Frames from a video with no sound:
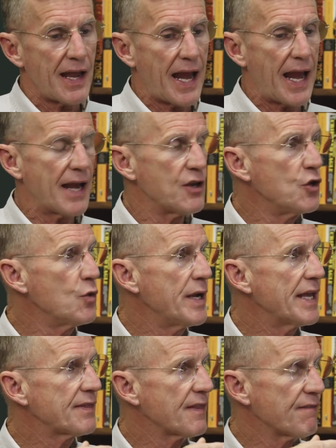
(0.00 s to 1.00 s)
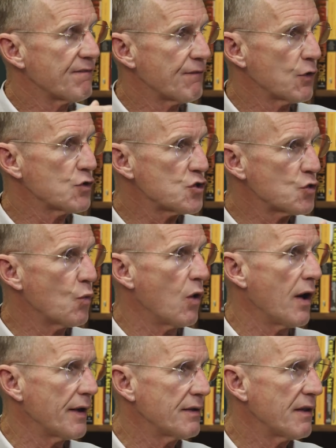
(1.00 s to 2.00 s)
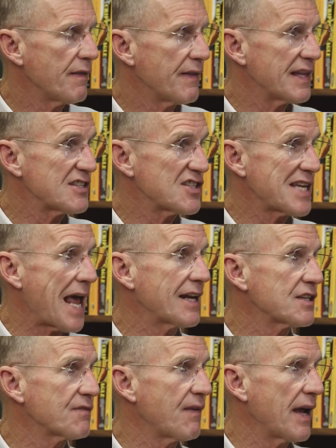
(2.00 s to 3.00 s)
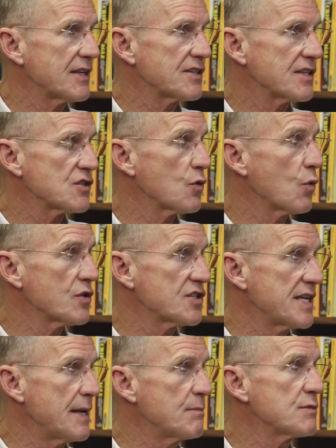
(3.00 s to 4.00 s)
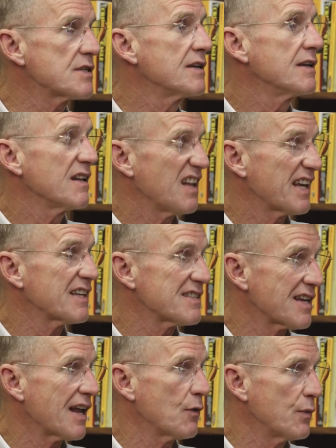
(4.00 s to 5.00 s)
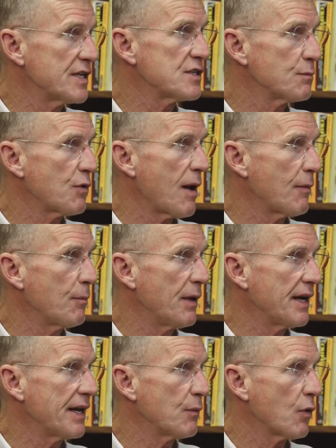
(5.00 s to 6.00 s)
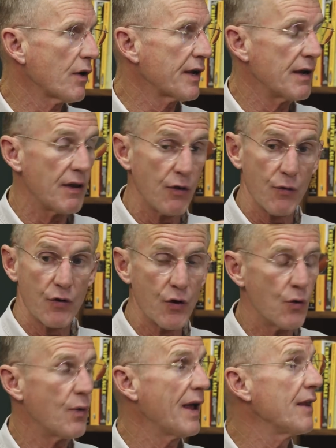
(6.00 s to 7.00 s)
And you hit the first one that satisfies or seems like it's got a reasonable probability of working, you go